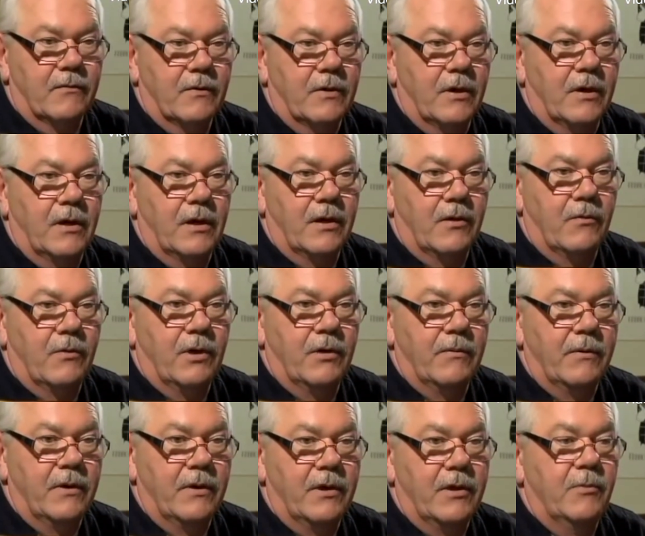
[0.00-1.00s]
regarding
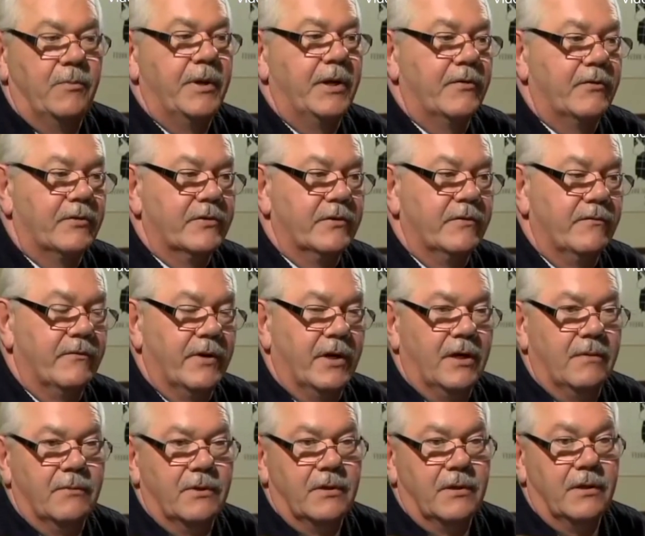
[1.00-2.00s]
Kwame Kilpatrick's
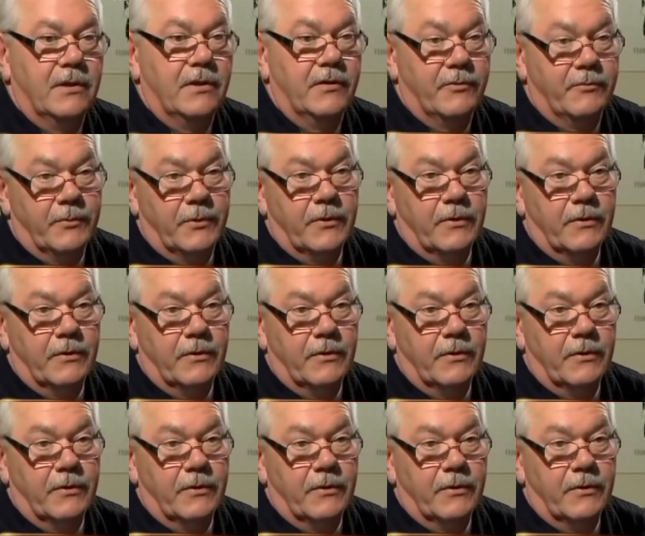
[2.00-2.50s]
involvement in this